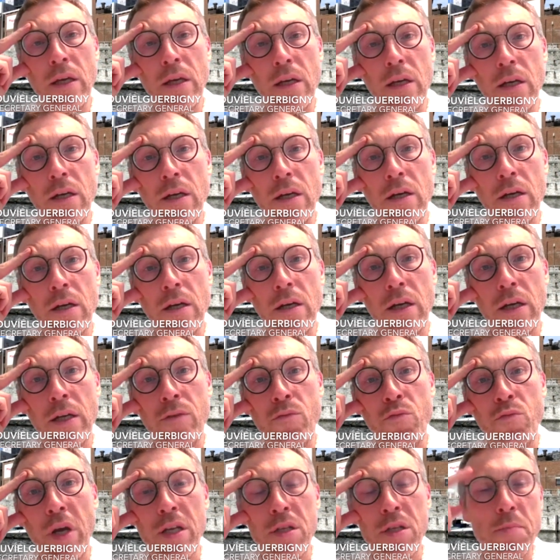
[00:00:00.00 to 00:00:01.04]

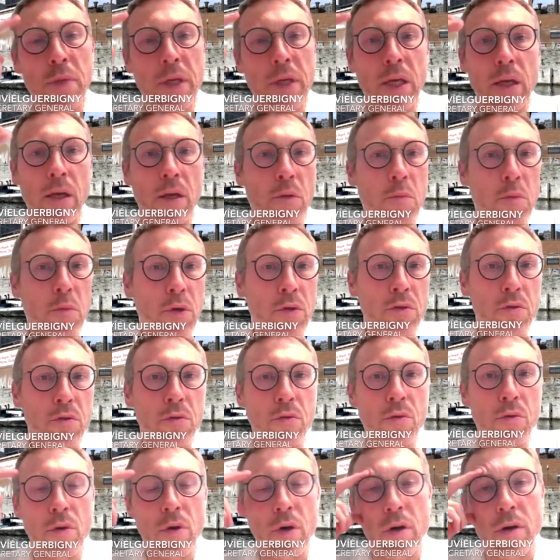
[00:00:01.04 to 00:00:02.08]
And we are speaking about,
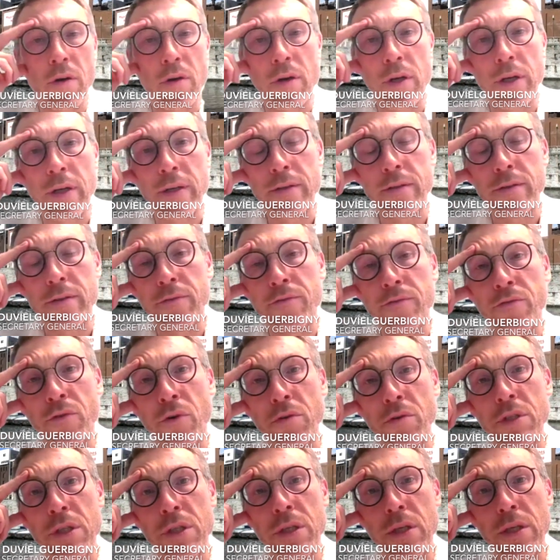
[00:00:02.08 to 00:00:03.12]

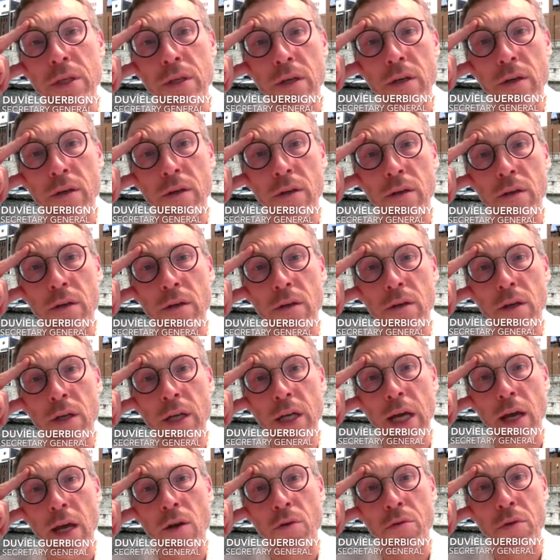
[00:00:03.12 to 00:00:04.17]
40
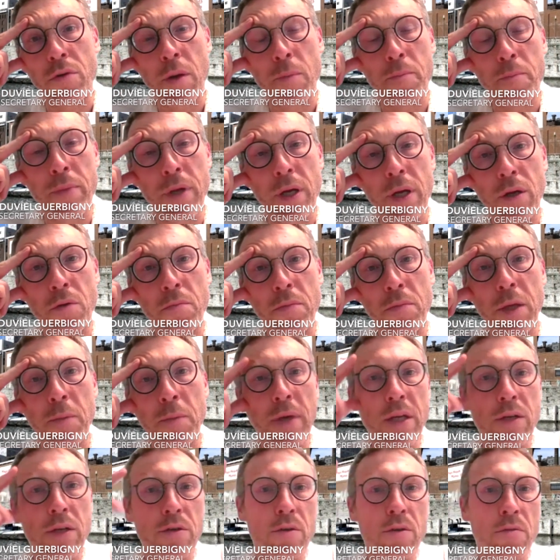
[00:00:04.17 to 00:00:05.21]
kilogram per cubic
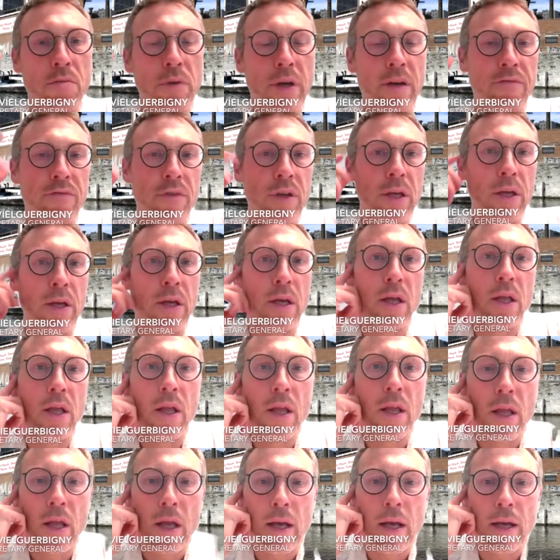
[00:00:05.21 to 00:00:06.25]
meter roughly.
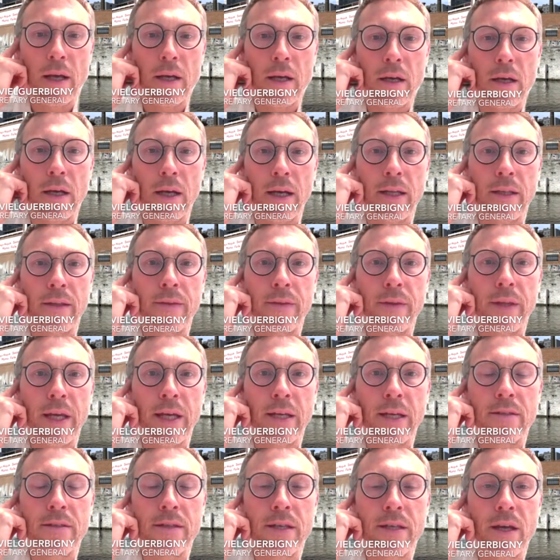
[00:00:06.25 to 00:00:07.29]

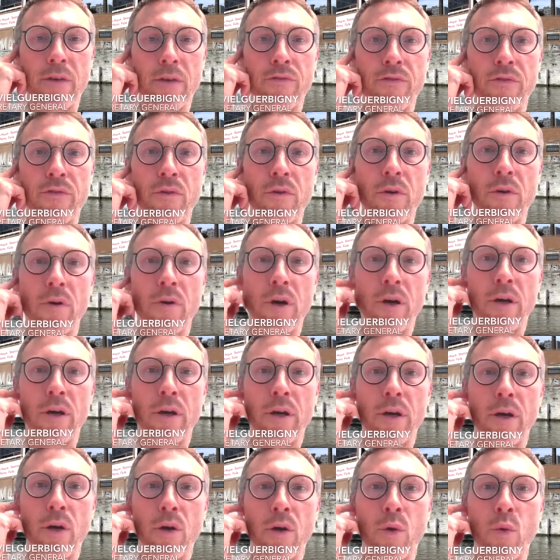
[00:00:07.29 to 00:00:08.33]
And therefore
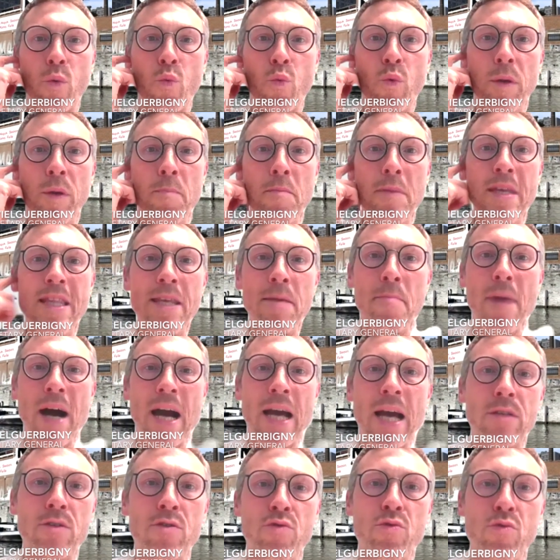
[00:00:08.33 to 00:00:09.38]
we
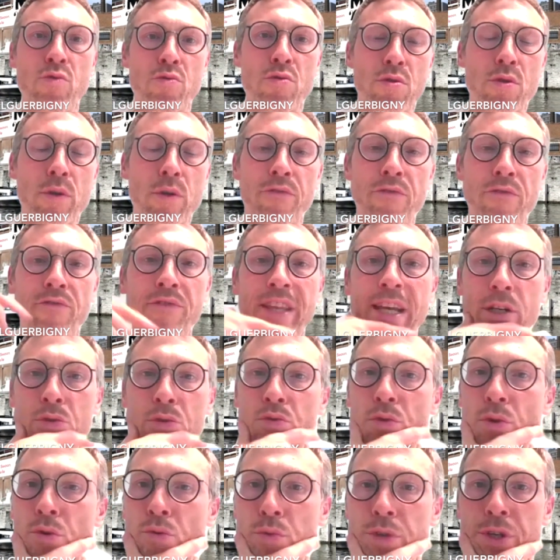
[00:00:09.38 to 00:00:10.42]
minimize use of
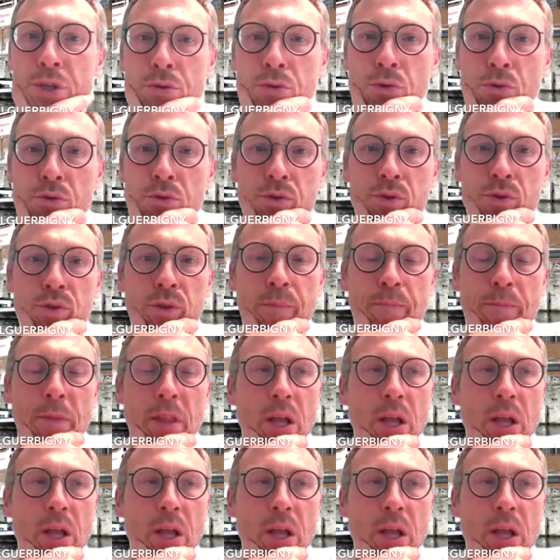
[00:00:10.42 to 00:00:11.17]
natural resources.